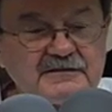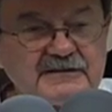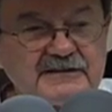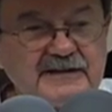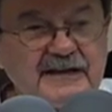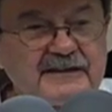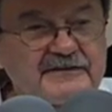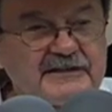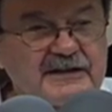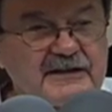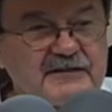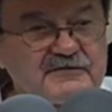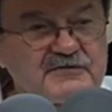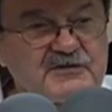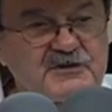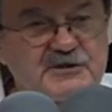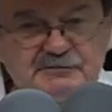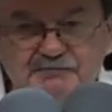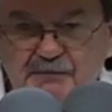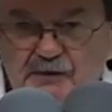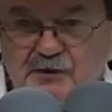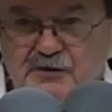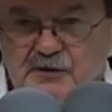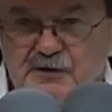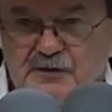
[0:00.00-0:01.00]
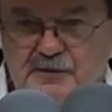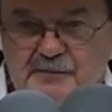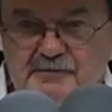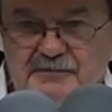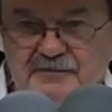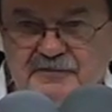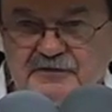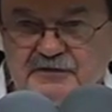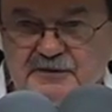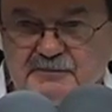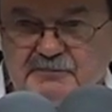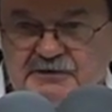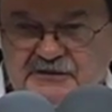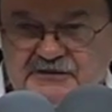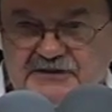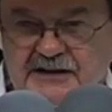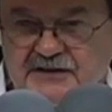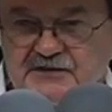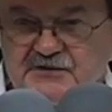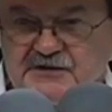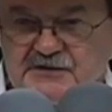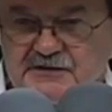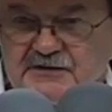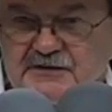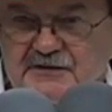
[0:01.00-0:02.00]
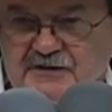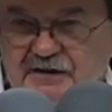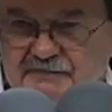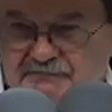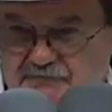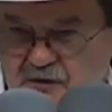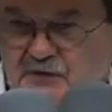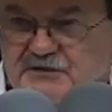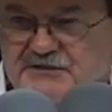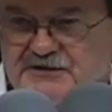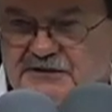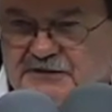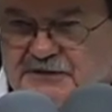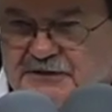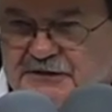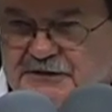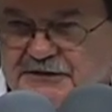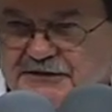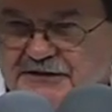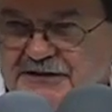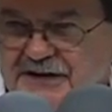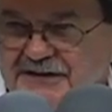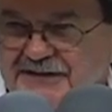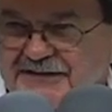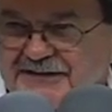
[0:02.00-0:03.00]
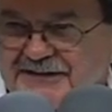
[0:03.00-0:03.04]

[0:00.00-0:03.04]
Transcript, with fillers: that gives sperm the protection of personhood.